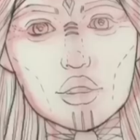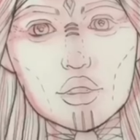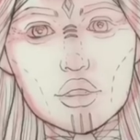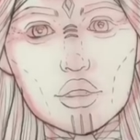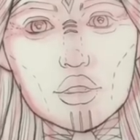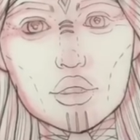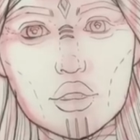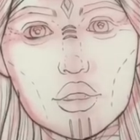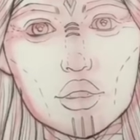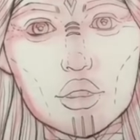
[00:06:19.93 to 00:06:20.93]

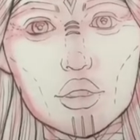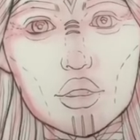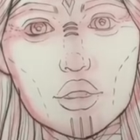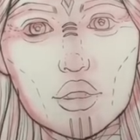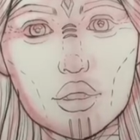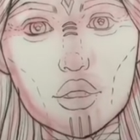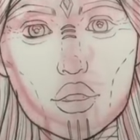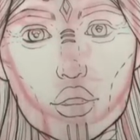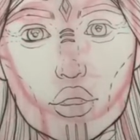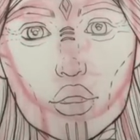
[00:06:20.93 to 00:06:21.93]

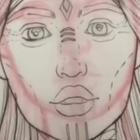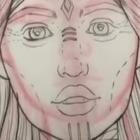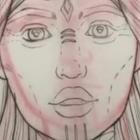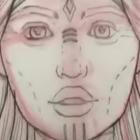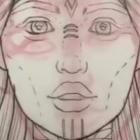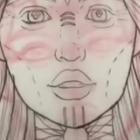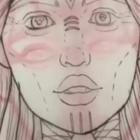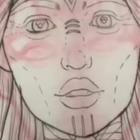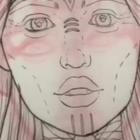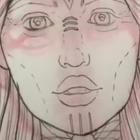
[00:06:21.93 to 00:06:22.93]

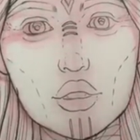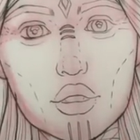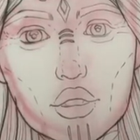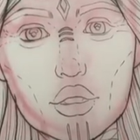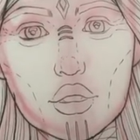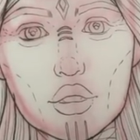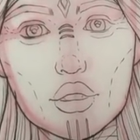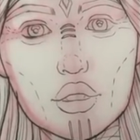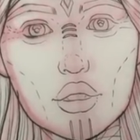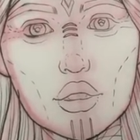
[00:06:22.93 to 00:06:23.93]

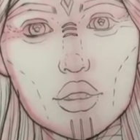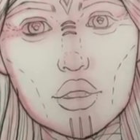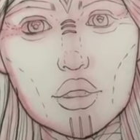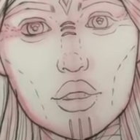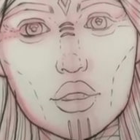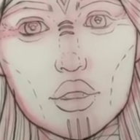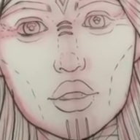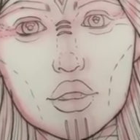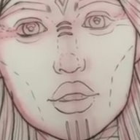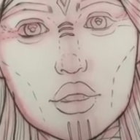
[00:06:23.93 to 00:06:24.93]

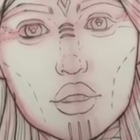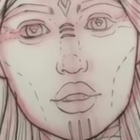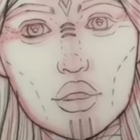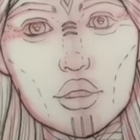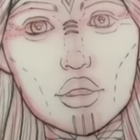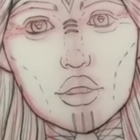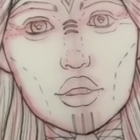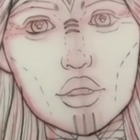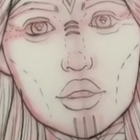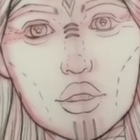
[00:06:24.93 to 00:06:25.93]

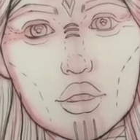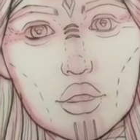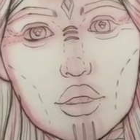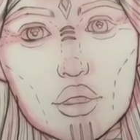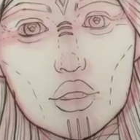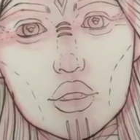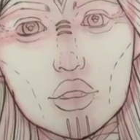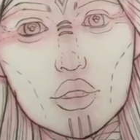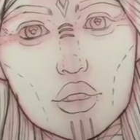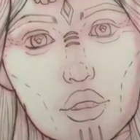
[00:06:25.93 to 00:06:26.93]
Nothing is said.